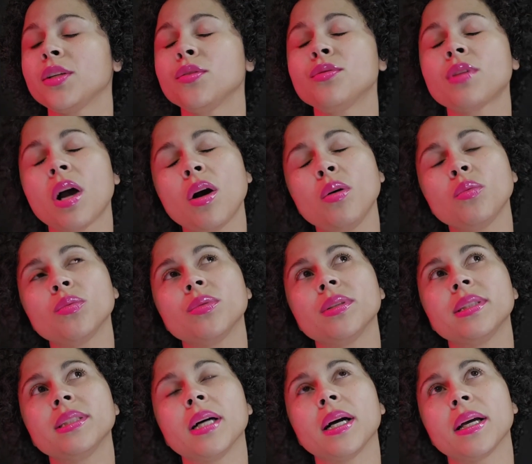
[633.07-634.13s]
you don't.
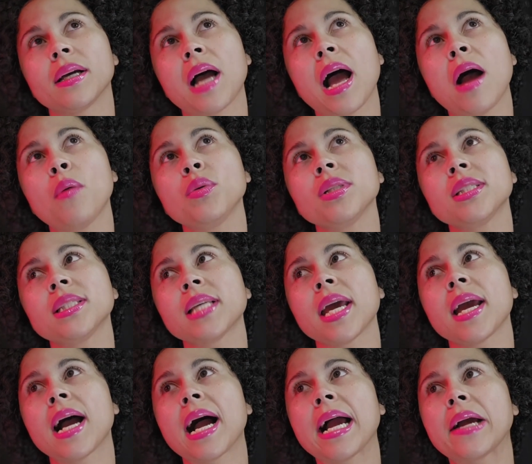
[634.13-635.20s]
I would
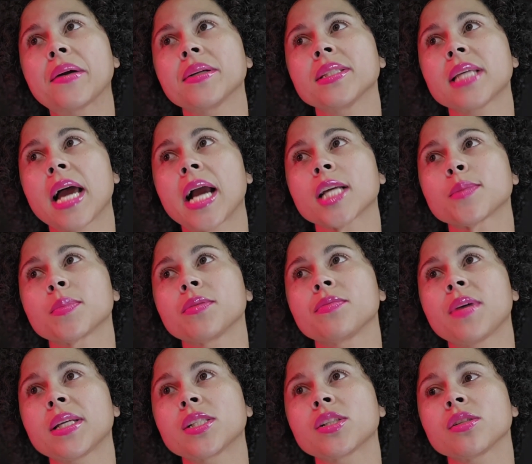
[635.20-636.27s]
say hire a tax
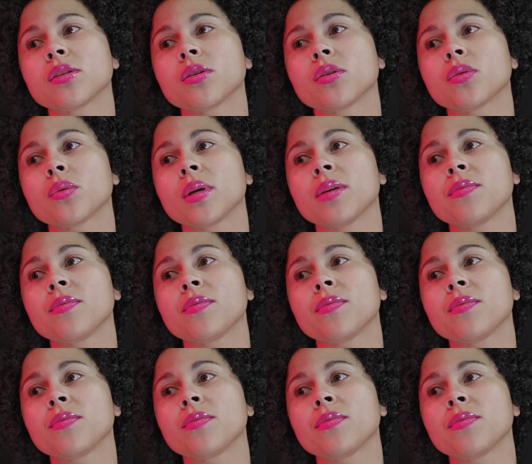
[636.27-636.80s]
professional